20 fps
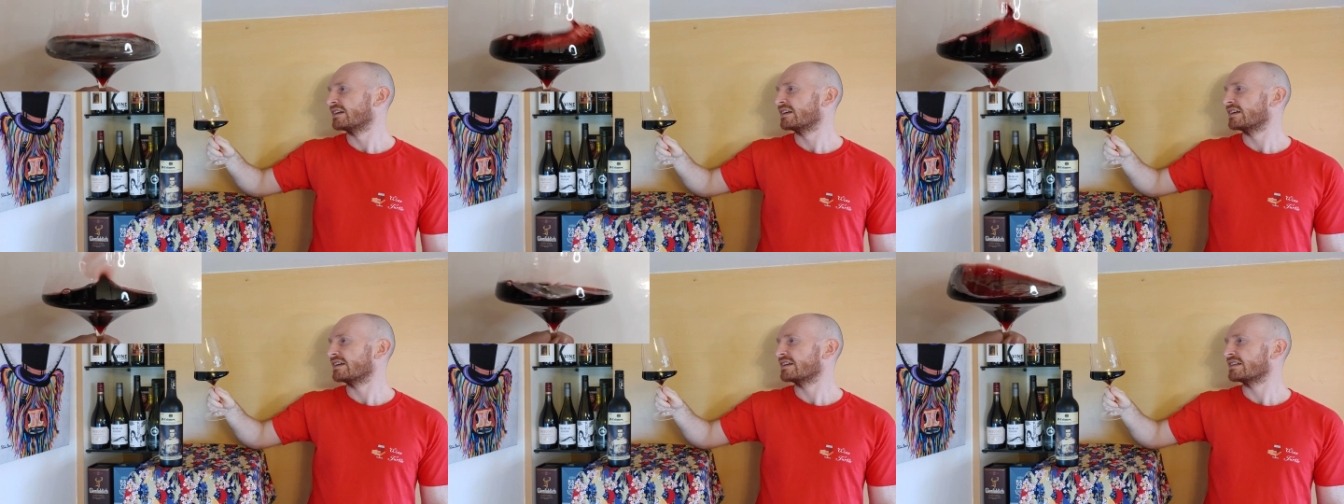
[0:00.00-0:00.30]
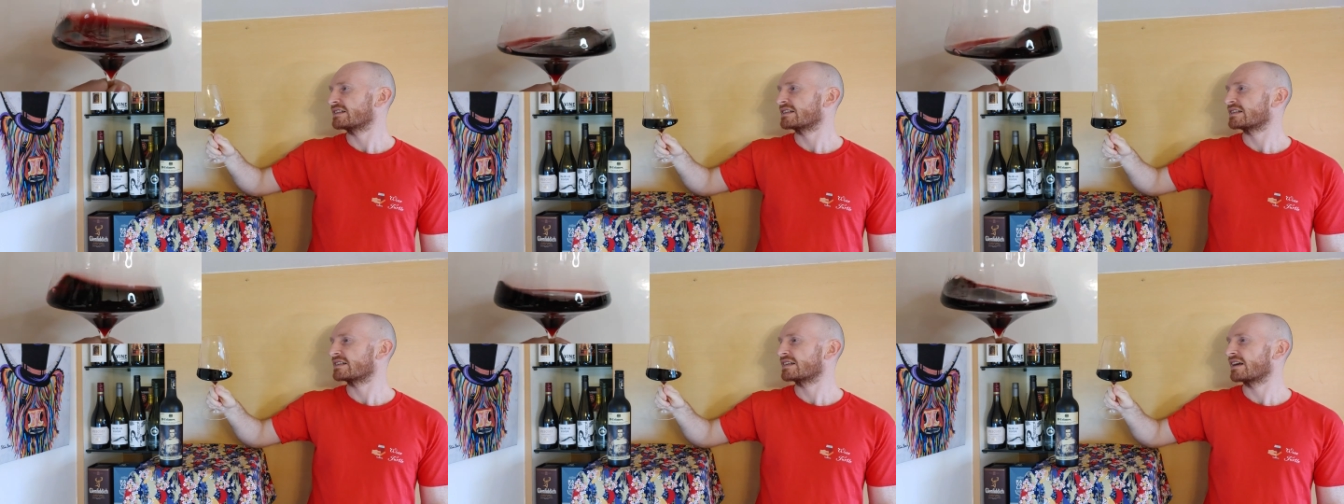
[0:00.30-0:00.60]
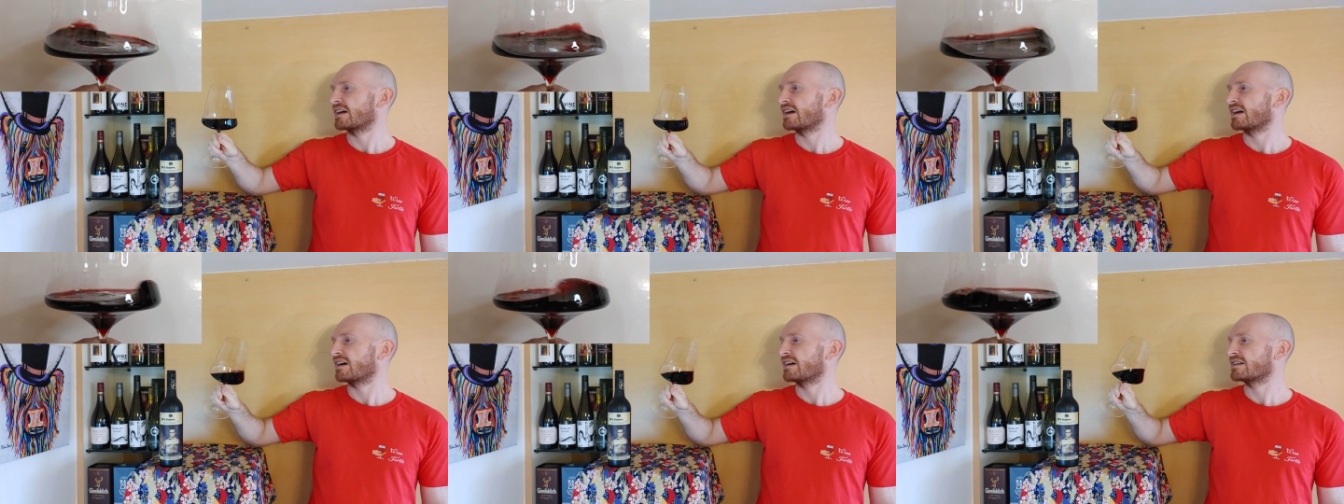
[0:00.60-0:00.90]
It's
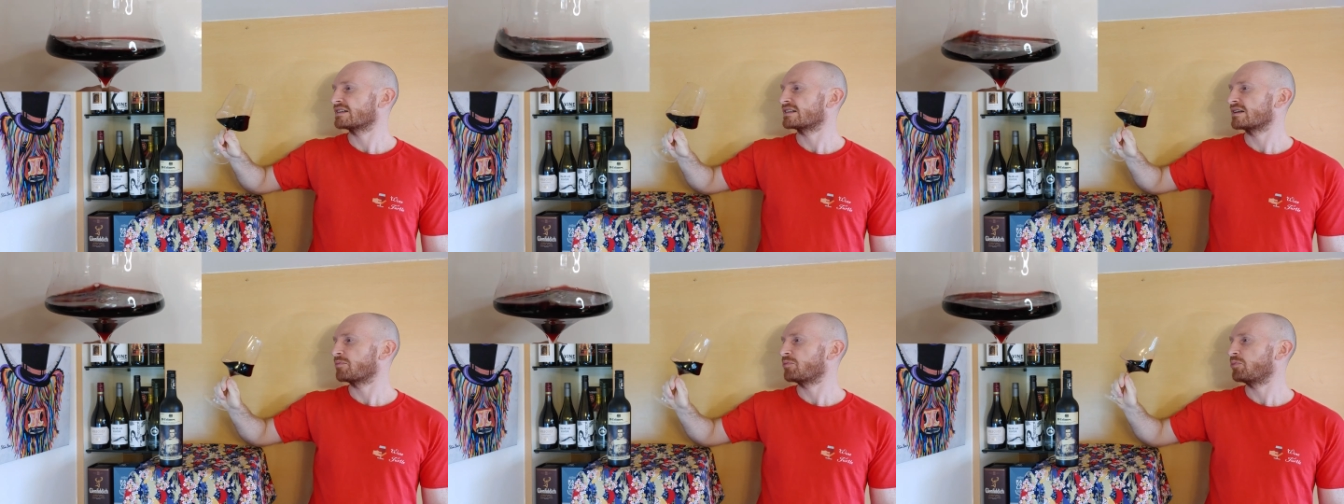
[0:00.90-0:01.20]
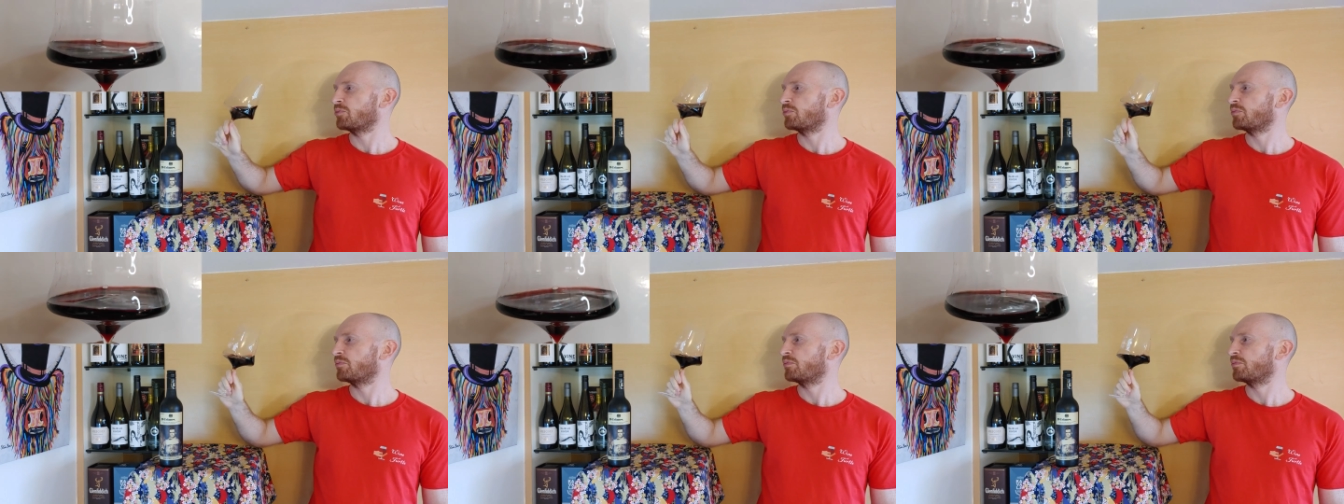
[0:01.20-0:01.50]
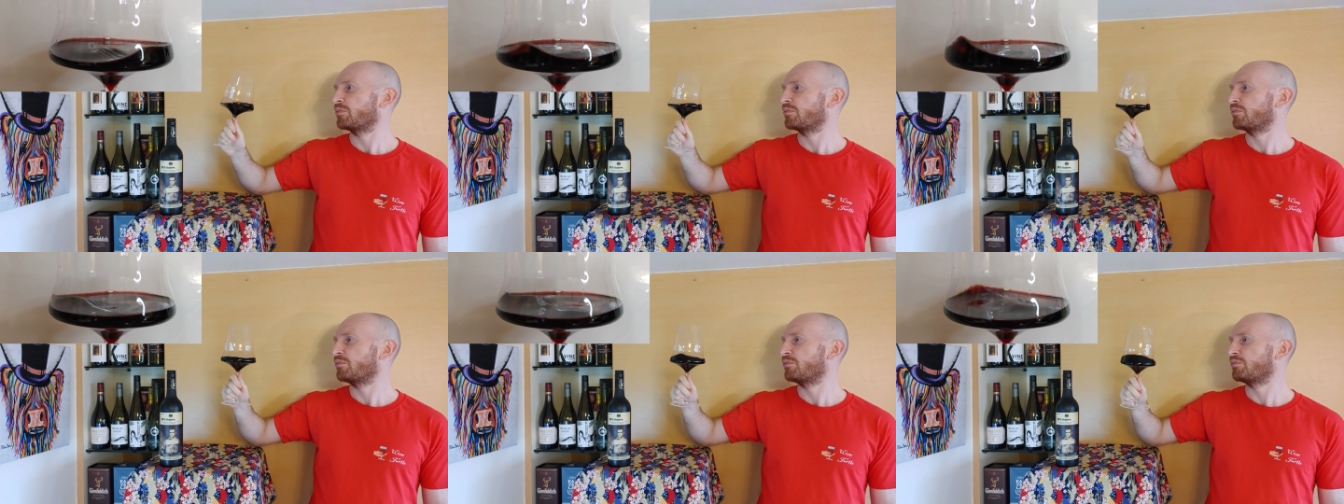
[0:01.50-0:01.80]
a
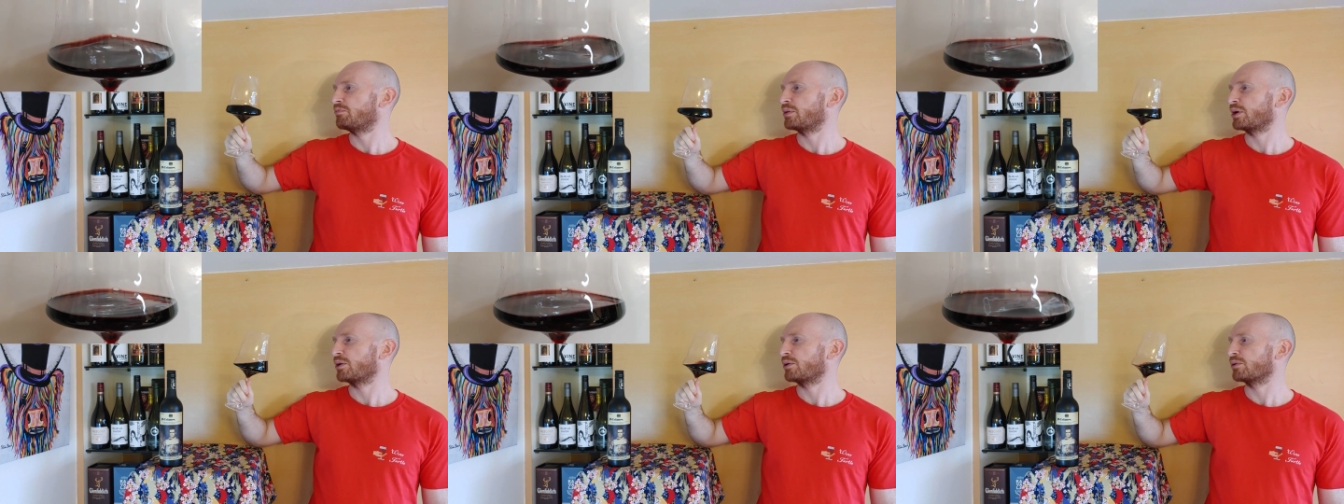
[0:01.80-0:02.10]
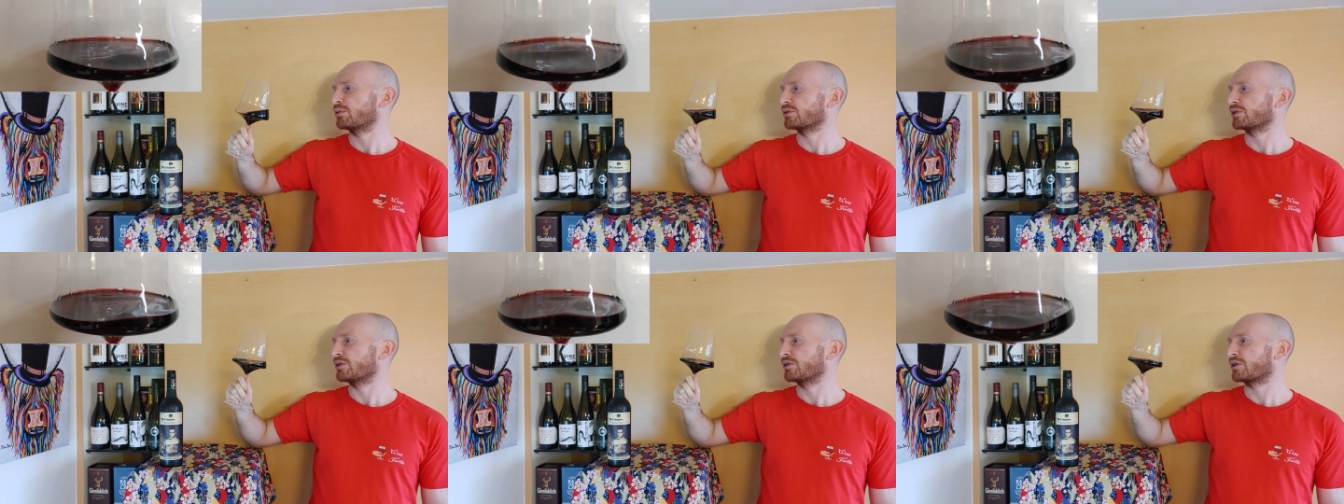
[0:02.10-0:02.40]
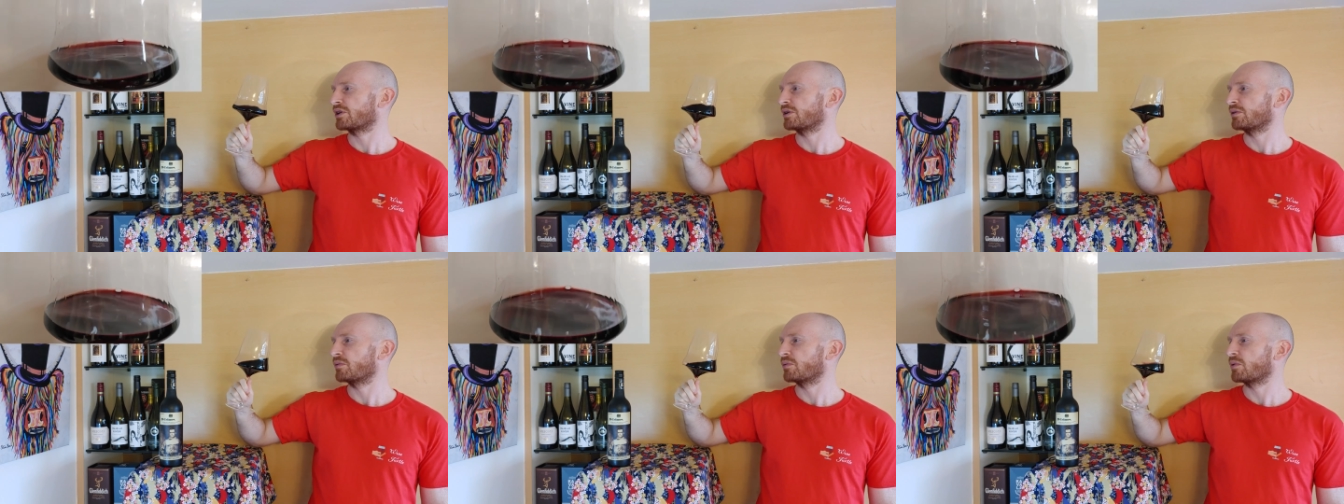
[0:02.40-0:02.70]
bold
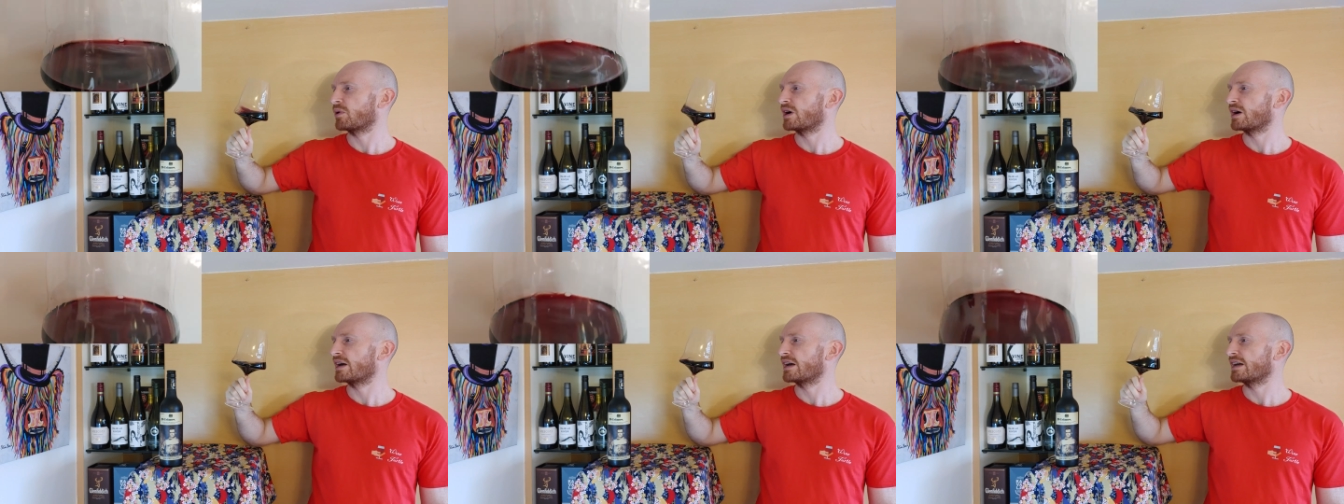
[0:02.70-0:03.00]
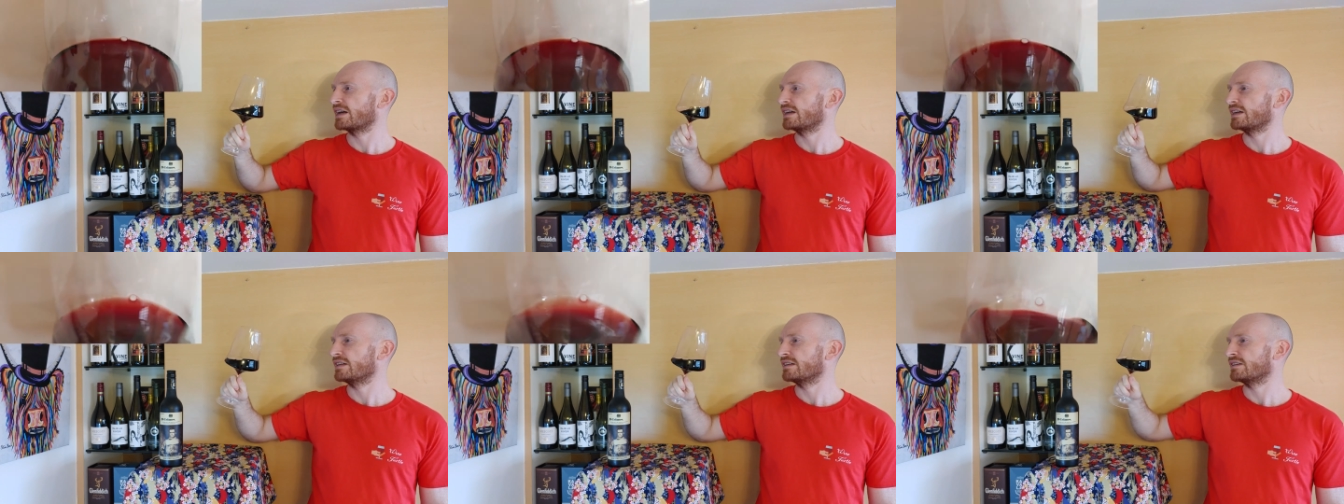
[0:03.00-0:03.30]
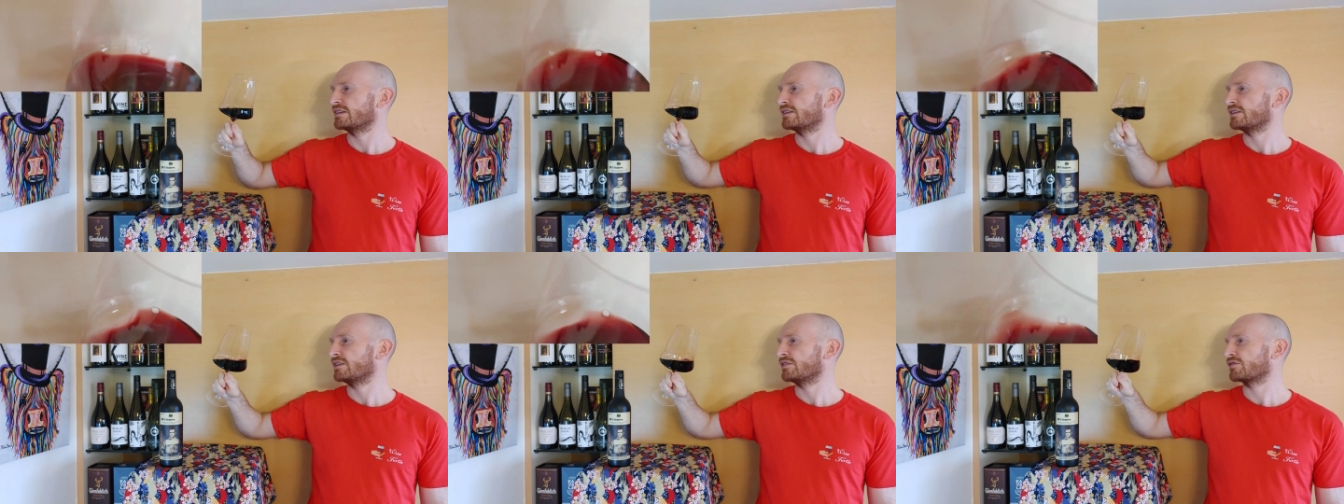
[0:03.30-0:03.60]
looking wine.
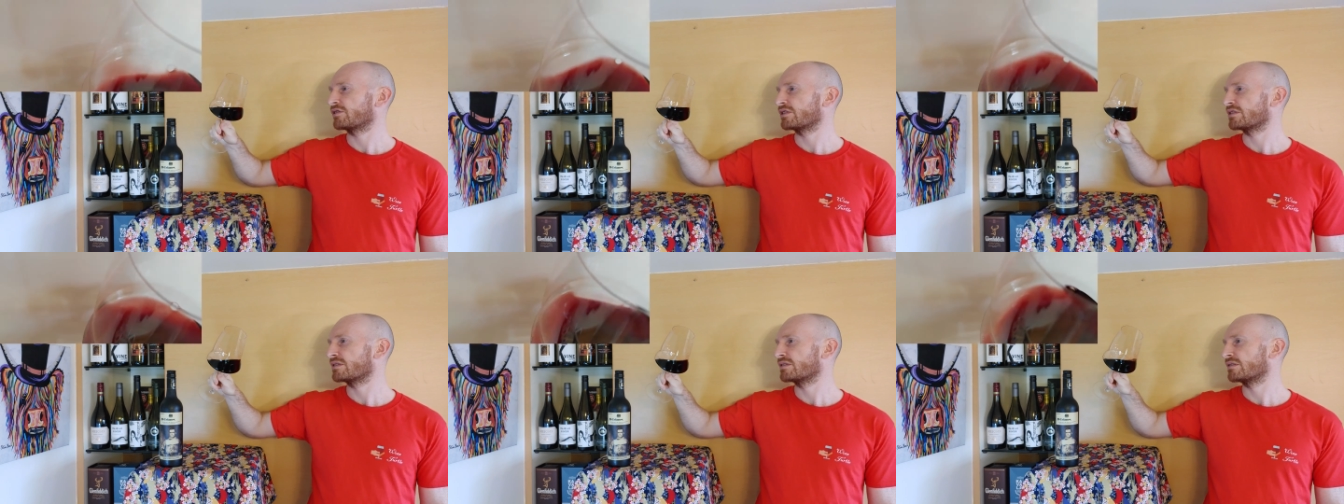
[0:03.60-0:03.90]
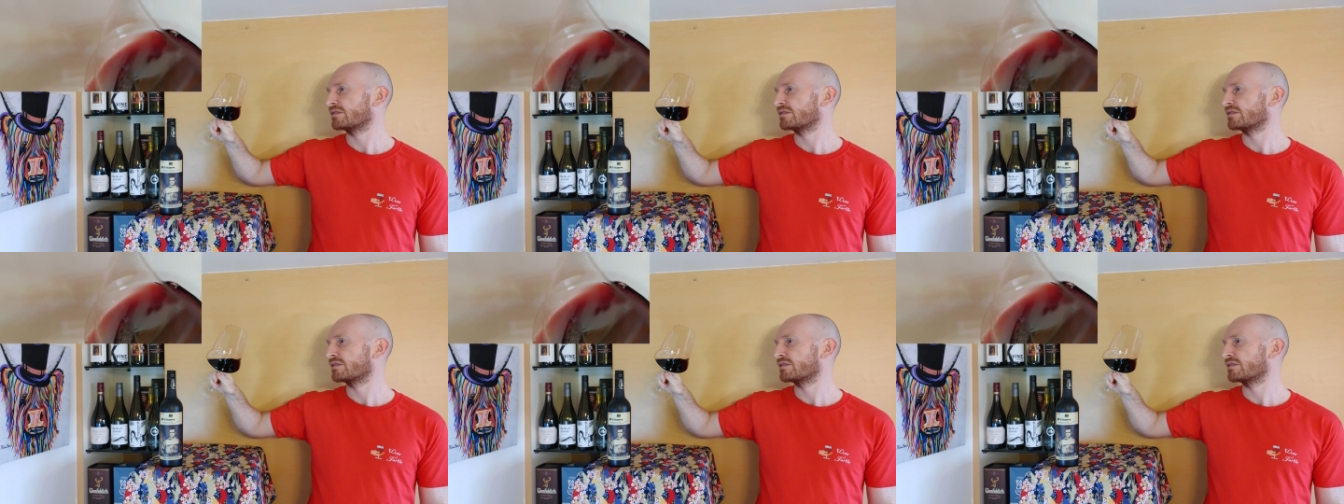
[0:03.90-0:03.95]
You've got